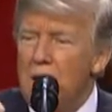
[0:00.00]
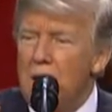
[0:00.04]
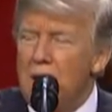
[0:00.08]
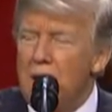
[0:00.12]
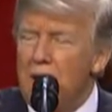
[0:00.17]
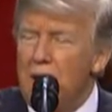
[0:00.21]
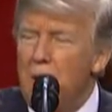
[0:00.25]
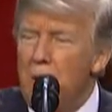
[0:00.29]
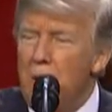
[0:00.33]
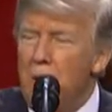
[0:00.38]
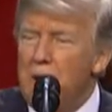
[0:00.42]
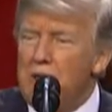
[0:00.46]

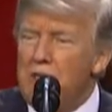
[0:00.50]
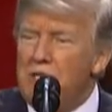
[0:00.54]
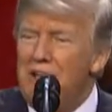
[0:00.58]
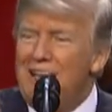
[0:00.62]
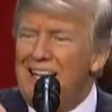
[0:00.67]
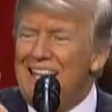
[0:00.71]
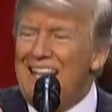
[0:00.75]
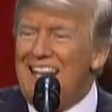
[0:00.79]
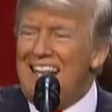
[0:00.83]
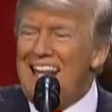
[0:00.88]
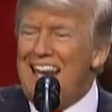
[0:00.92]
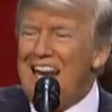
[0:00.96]
There was a
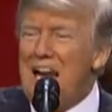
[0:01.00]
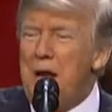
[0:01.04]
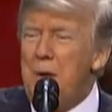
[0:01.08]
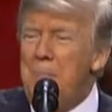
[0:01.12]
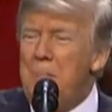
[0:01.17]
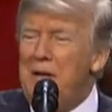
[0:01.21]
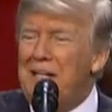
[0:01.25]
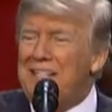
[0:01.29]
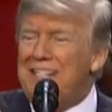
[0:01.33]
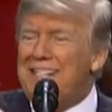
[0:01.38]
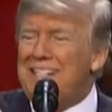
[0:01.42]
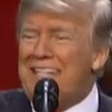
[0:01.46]
little
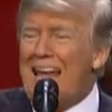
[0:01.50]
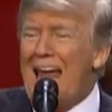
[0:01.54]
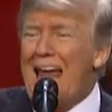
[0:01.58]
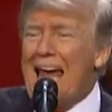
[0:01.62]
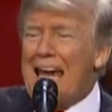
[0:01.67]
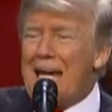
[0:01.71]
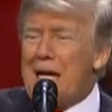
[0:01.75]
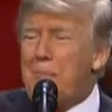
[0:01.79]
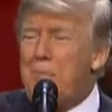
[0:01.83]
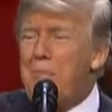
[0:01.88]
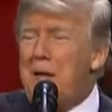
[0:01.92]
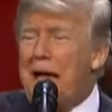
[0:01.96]

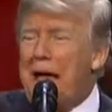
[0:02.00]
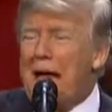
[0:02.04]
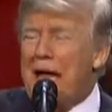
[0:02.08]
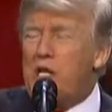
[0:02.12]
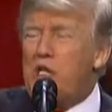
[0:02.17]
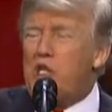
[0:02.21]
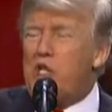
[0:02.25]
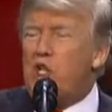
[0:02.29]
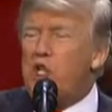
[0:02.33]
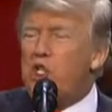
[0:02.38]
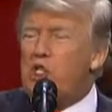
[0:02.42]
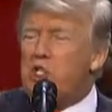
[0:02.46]
mistake
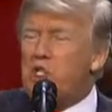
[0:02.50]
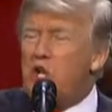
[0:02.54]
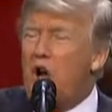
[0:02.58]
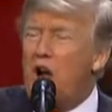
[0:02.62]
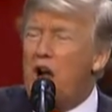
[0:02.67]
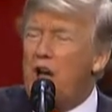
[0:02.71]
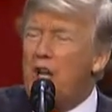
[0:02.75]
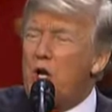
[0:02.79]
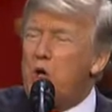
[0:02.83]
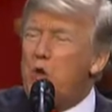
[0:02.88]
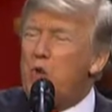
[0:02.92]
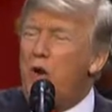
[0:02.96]
made. She
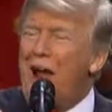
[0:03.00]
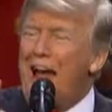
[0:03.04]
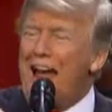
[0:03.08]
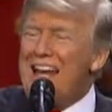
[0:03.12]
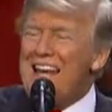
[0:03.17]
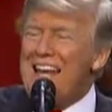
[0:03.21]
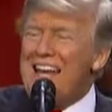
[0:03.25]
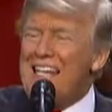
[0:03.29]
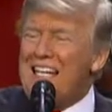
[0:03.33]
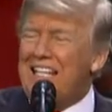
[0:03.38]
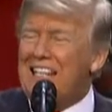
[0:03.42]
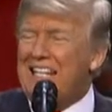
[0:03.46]
started
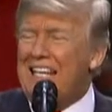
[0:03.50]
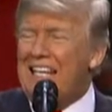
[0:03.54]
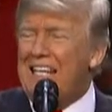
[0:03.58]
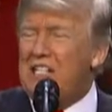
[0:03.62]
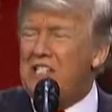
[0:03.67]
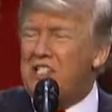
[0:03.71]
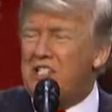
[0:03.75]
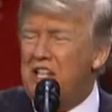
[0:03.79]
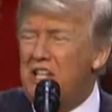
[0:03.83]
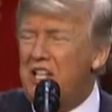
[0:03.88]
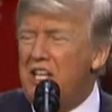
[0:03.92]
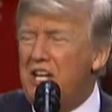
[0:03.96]
writing
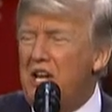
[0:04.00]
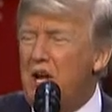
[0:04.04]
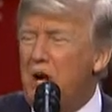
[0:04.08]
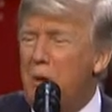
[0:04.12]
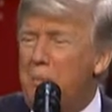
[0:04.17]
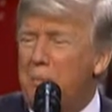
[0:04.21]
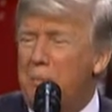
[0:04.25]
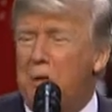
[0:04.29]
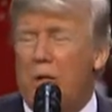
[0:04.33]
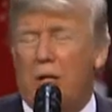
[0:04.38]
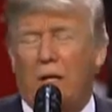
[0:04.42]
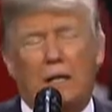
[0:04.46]
things in the
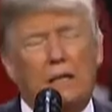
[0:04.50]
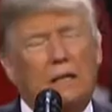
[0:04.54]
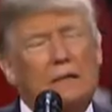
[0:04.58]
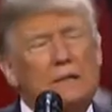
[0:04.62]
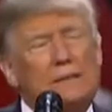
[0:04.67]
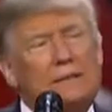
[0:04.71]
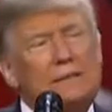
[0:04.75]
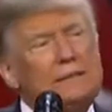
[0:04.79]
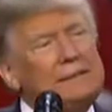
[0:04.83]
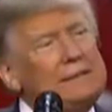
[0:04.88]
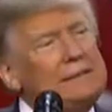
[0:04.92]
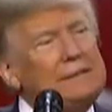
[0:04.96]
yearbook.
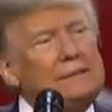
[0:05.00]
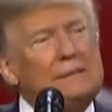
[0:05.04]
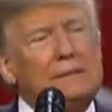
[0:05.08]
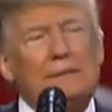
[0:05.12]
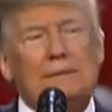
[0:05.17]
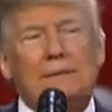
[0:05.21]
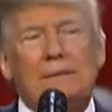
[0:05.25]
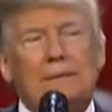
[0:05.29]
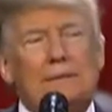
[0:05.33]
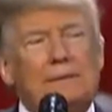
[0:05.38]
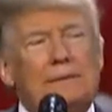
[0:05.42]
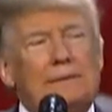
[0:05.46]

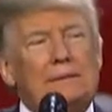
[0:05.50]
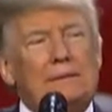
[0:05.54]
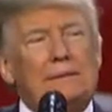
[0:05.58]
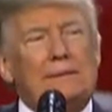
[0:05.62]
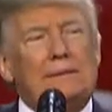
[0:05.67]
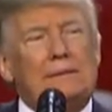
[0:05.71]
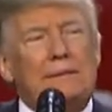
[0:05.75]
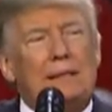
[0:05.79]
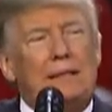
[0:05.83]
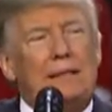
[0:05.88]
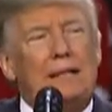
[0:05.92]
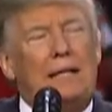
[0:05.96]

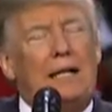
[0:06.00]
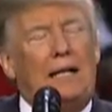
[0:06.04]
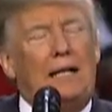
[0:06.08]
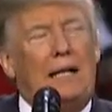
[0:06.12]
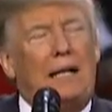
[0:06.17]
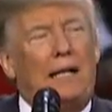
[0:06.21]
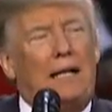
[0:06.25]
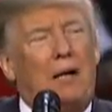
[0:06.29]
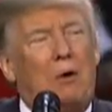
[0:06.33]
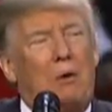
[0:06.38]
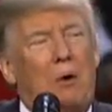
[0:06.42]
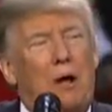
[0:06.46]

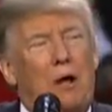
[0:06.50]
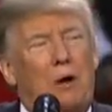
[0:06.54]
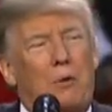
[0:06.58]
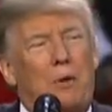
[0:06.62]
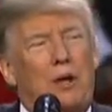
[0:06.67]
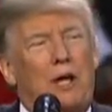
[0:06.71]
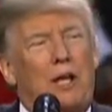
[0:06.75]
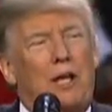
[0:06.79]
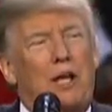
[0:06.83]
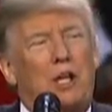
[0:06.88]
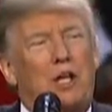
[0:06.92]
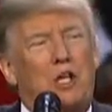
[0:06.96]
What are
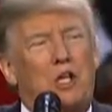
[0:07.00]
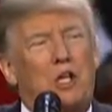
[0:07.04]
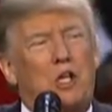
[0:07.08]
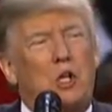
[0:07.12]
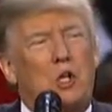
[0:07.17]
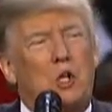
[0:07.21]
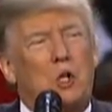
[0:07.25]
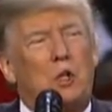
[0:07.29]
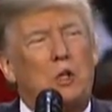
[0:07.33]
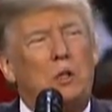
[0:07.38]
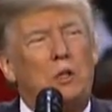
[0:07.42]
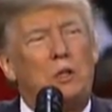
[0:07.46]
we going to
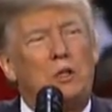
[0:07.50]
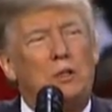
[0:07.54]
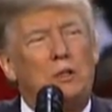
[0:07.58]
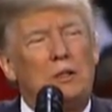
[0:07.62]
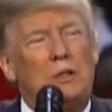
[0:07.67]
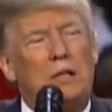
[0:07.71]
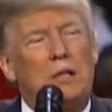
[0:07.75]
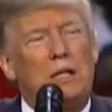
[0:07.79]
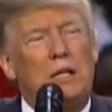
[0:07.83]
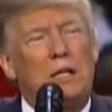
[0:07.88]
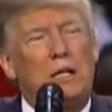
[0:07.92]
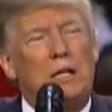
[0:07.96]
do?
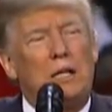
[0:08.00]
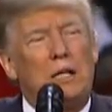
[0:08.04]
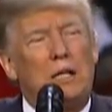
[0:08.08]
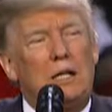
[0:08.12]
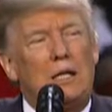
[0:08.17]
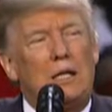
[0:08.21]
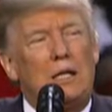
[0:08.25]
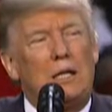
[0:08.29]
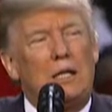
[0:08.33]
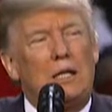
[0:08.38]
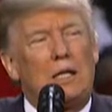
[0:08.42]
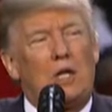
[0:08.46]

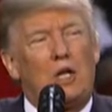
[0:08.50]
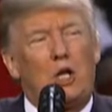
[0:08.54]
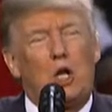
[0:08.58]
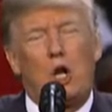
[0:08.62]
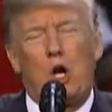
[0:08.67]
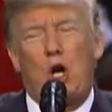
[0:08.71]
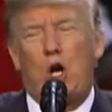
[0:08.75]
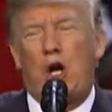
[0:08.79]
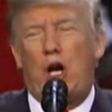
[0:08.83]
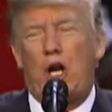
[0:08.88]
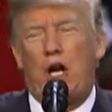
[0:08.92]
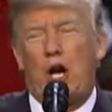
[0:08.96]

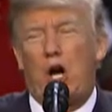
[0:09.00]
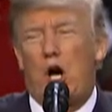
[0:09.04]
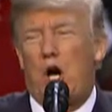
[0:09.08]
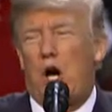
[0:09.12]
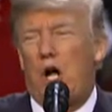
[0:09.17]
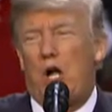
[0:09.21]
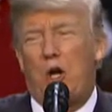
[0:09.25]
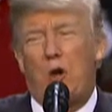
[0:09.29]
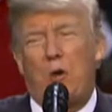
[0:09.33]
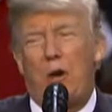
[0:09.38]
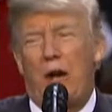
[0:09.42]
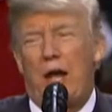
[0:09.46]
Gloria
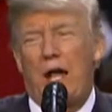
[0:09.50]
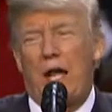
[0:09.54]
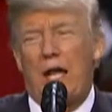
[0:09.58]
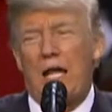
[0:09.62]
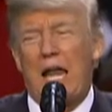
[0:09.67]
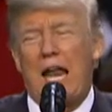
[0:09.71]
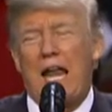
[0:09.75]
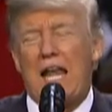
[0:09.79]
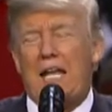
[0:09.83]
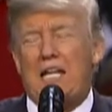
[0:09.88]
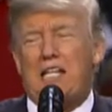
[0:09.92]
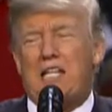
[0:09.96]
Allred,
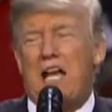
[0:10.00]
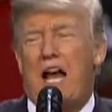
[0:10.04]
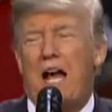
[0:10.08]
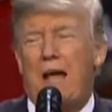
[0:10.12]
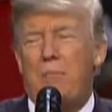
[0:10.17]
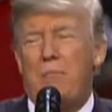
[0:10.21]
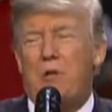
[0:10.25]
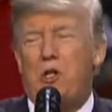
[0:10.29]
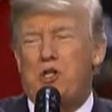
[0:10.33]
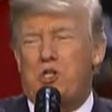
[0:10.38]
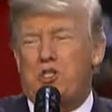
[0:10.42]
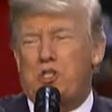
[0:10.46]

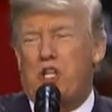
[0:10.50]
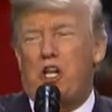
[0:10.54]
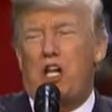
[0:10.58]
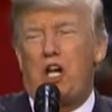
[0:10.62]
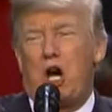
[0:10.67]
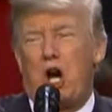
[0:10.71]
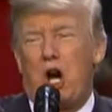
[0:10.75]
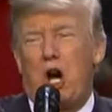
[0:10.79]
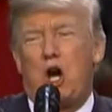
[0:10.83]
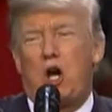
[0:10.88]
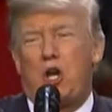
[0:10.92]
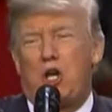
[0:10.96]
anytime you see
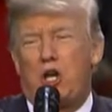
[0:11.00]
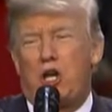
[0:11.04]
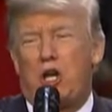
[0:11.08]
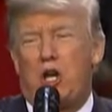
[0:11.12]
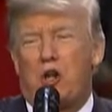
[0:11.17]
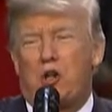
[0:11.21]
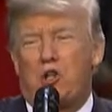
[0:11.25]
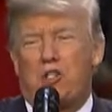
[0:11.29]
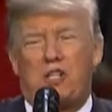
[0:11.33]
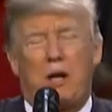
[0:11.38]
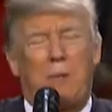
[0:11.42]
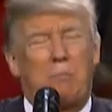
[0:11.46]
her, you
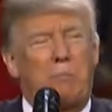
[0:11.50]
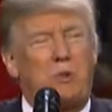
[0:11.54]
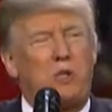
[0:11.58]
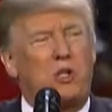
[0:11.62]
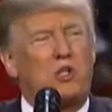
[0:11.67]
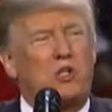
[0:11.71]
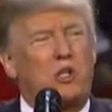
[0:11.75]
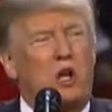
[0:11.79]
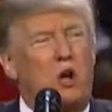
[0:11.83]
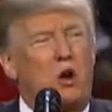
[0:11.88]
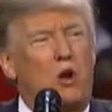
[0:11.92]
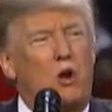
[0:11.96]
know
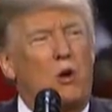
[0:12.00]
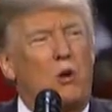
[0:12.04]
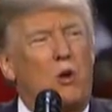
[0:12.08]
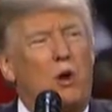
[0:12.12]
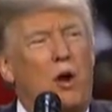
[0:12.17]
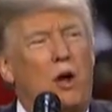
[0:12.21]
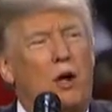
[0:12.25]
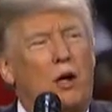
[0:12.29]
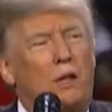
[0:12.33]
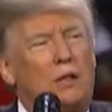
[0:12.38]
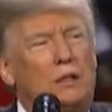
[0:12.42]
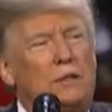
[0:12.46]
something's going
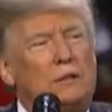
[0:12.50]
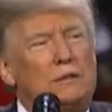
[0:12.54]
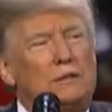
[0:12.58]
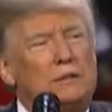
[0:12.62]
wrong.